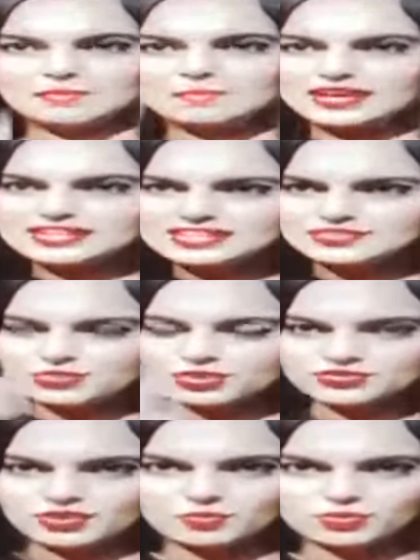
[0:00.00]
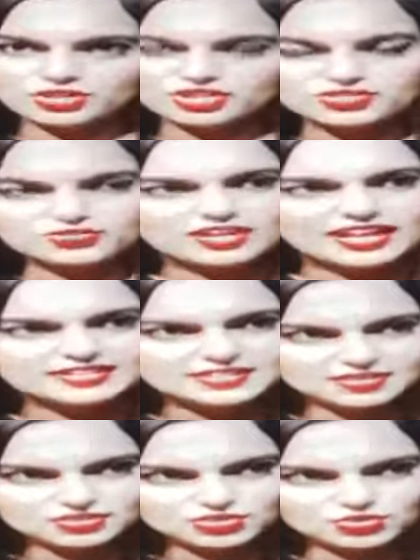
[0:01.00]
my niece, for example, when she's
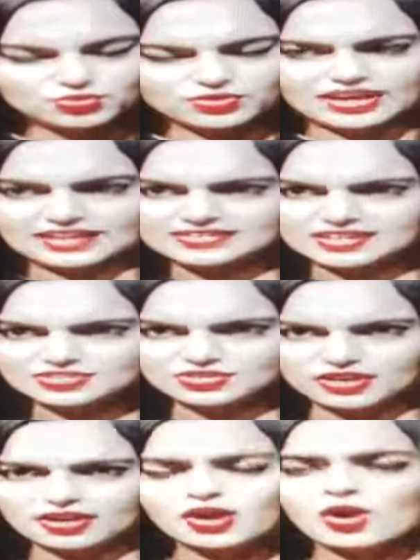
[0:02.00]
relating a story, I say to her,